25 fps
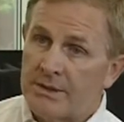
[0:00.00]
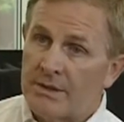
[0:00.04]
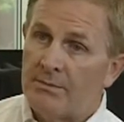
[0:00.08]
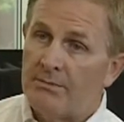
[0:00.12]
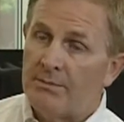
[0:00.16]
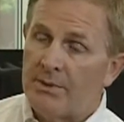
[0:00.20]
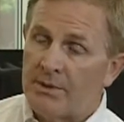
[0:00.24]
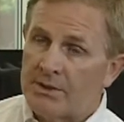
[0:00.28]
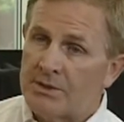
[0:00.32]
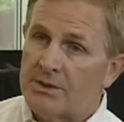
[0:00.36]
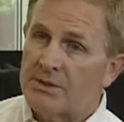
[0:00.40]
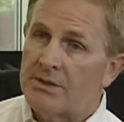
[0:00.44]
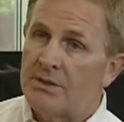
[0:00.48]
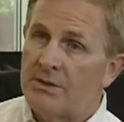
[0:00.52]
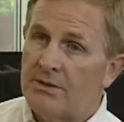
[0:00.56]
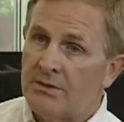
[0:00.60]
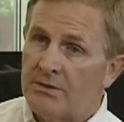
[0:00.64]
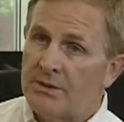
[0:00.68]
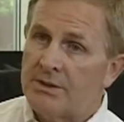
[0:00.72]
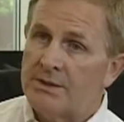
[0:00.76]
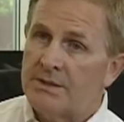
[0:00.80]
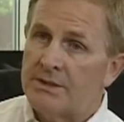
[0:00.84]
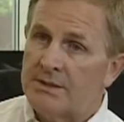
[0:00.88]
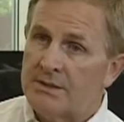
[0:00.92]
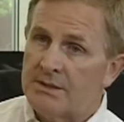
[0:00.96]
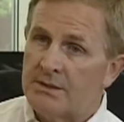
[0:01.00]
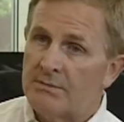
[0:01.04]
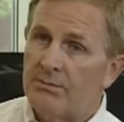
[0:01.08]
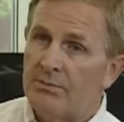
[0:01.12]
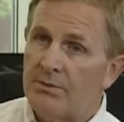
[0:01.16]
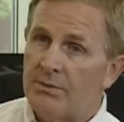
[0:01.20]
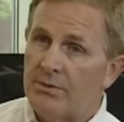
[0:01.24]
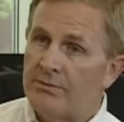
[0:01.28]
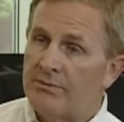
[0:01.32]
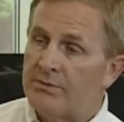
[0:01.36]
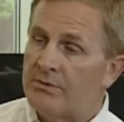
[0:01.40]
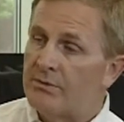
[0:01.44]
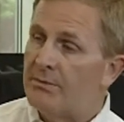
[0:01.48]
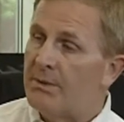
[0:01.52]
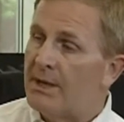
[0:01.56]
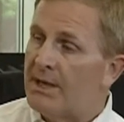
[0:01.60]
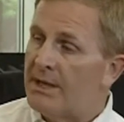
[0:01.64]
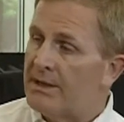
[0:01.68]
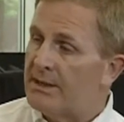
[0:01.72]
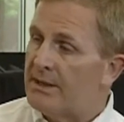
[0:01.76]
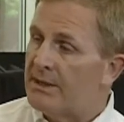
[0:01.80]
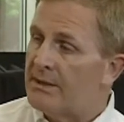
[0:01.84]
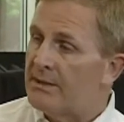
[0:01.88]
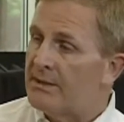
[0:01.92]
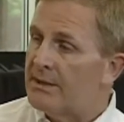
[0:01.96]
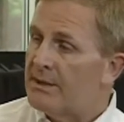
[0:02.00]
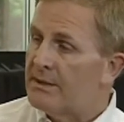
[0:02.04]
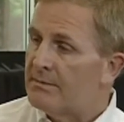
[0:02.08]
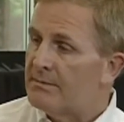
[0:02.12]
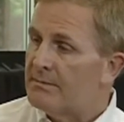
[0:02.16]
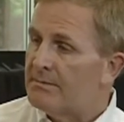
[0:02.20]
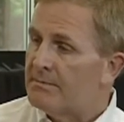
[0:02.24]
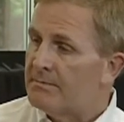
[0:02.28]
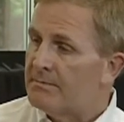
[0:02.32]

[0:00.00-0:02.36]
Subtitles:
Combustion noise is improved dramatically.